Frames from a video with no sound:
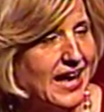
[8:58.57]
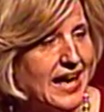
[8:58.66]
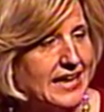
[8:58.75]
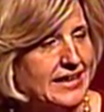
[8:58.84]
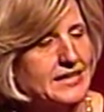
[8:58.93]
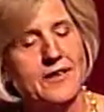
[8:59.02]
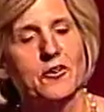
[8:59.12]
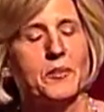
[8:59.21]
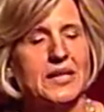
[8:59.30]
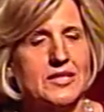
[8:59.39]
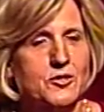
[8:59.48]
And it had never
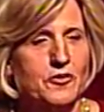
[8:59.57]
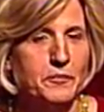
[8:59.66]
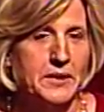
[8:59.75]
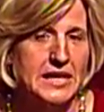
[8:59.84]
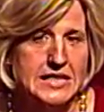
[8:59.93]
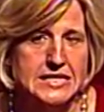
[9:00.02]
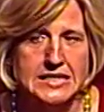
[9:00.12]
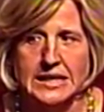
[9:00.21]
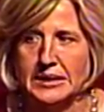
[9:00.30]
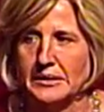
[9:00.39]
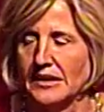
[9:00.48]
been sort of
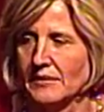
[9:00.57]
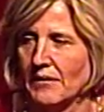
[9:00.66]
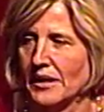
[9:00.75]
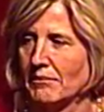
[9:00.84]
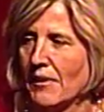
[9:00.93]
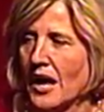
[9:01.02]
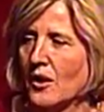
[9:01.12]
PC in my